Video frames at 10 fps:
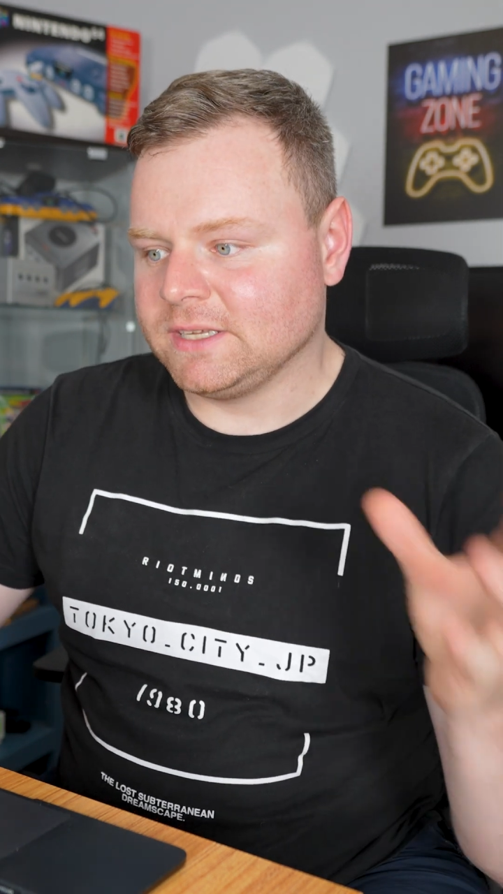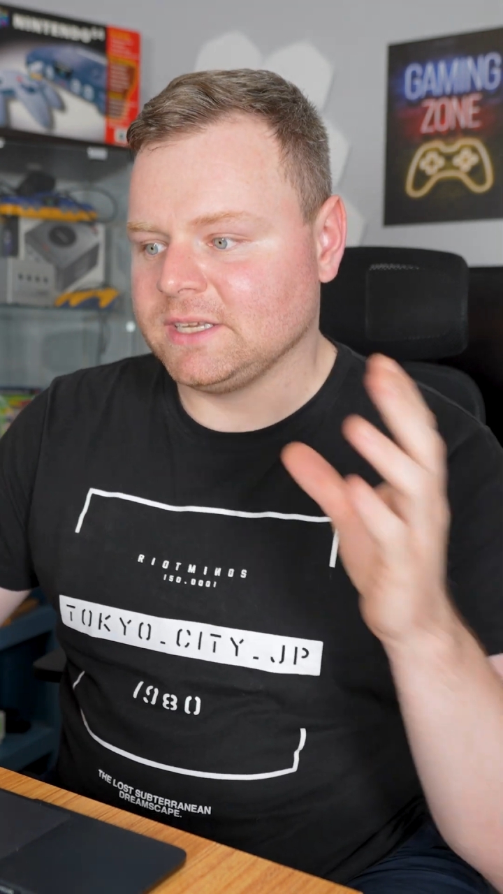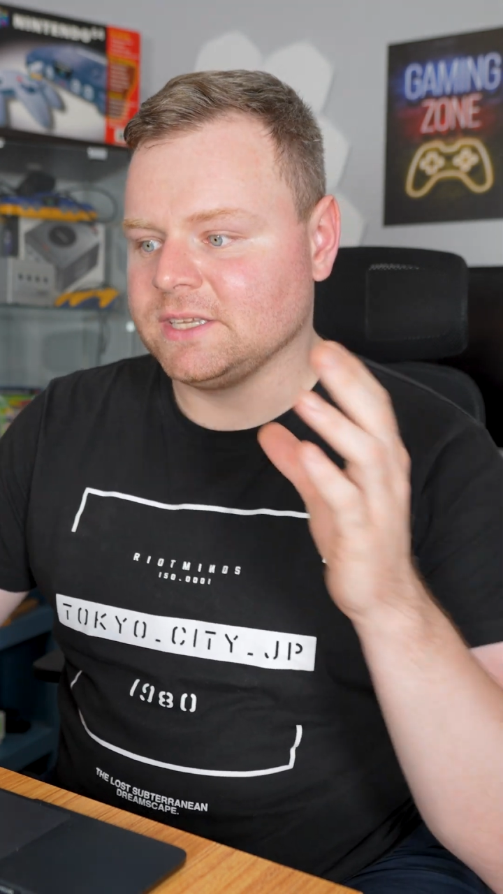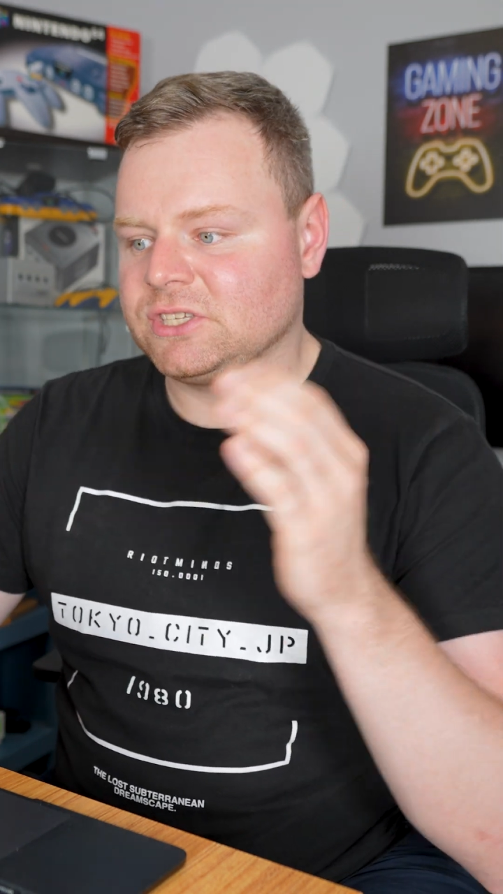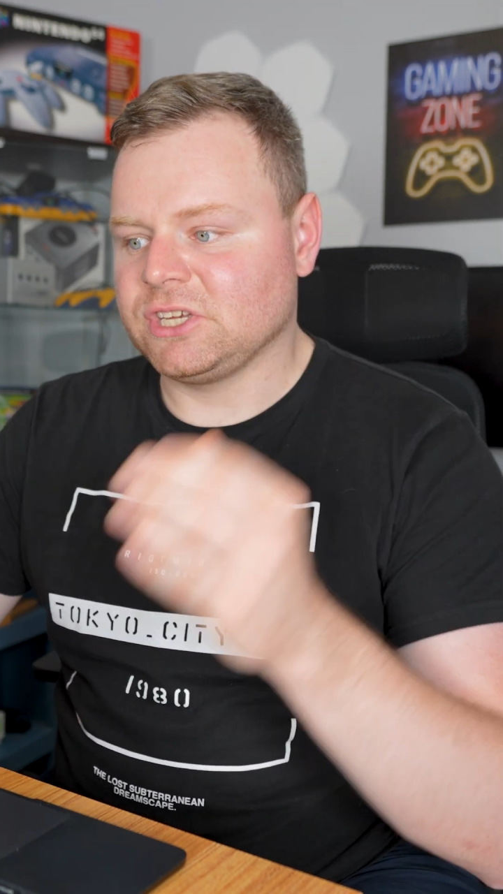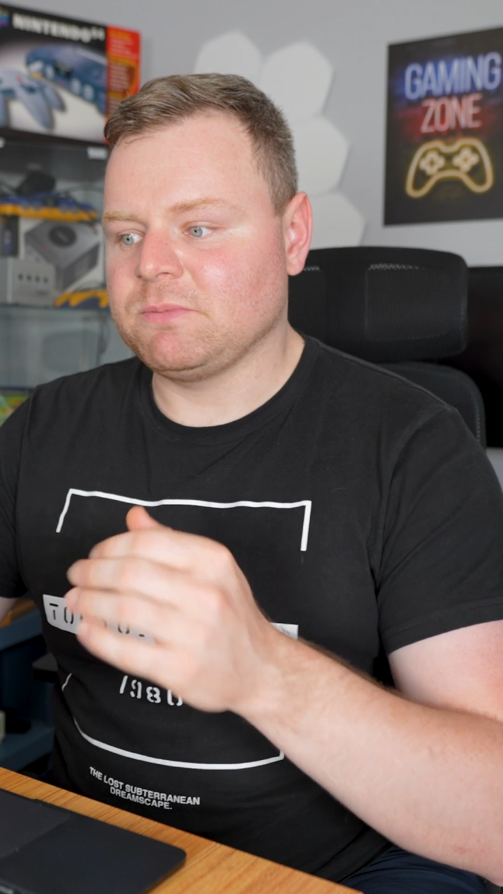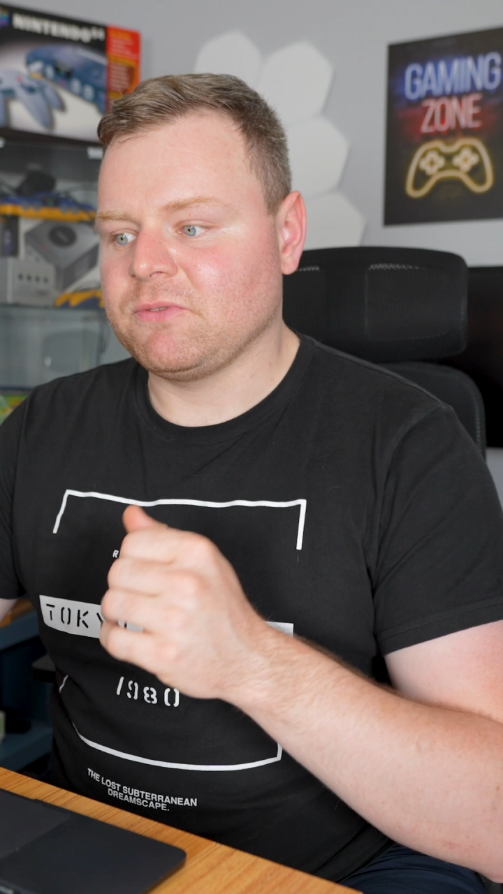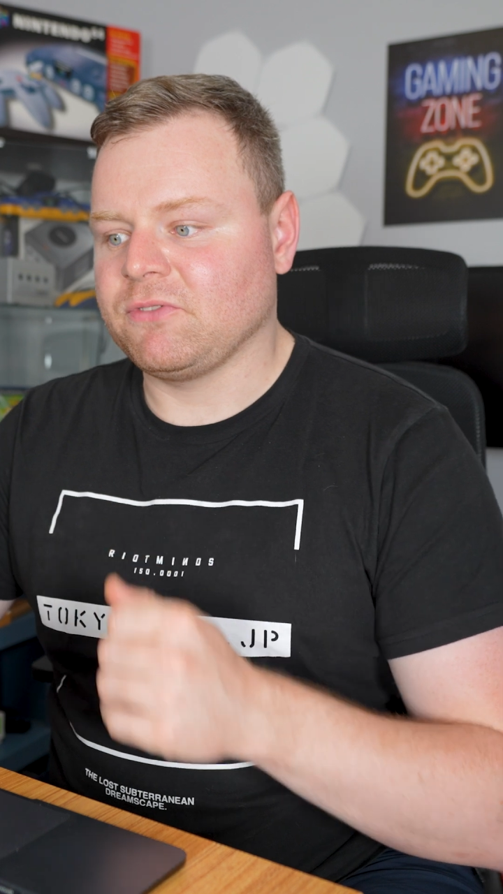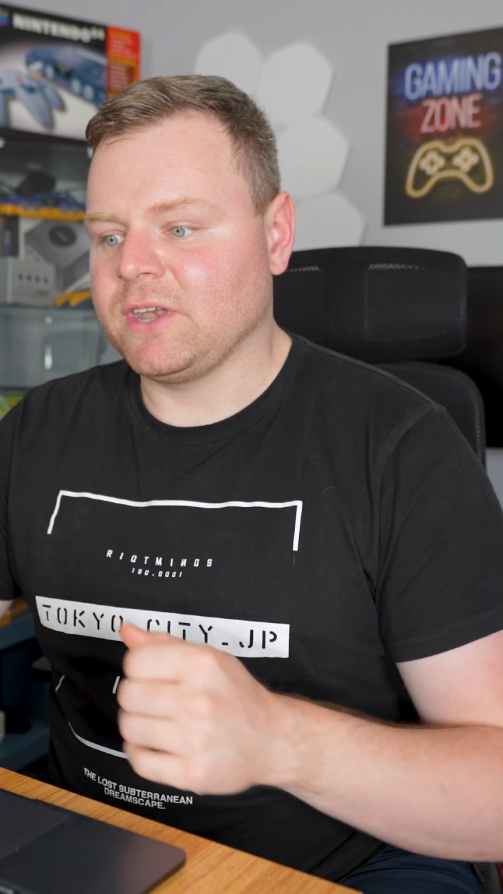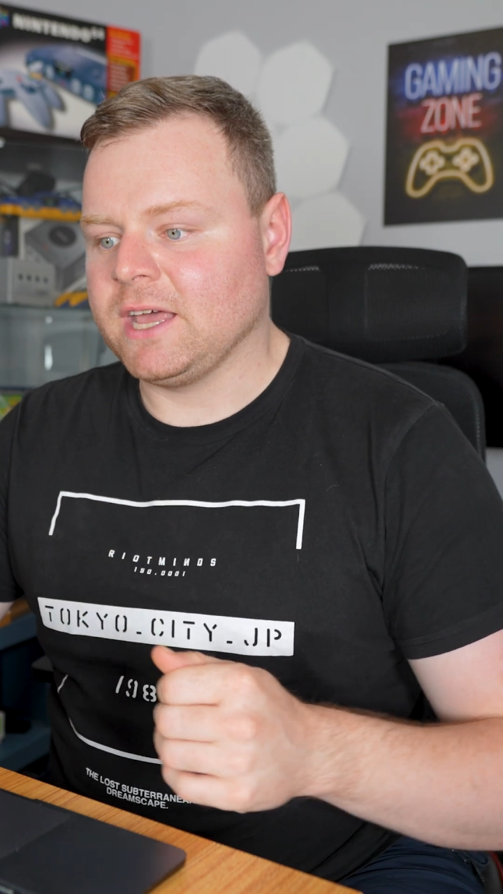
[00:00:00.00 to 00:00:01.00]
it is cheaper
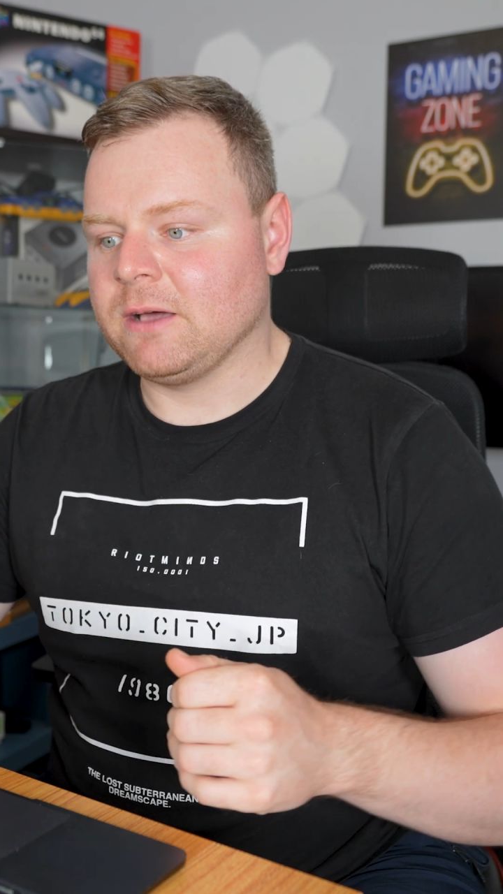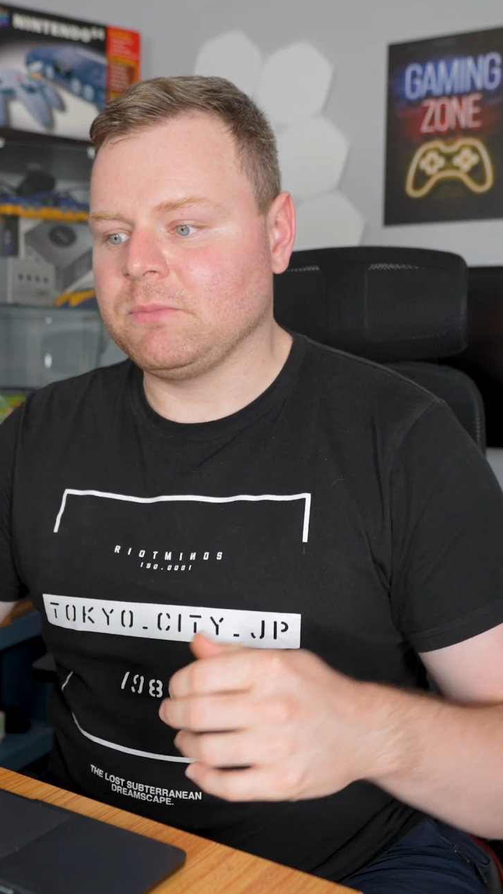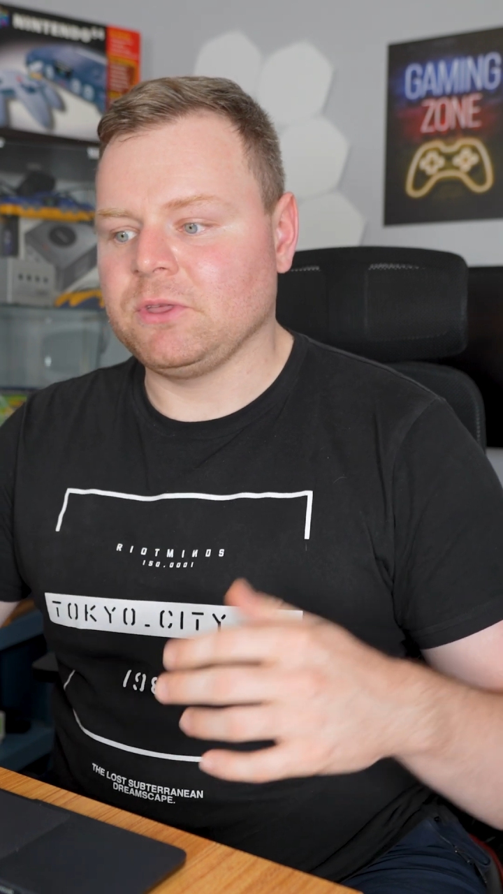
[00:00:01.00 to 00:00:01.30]
for now,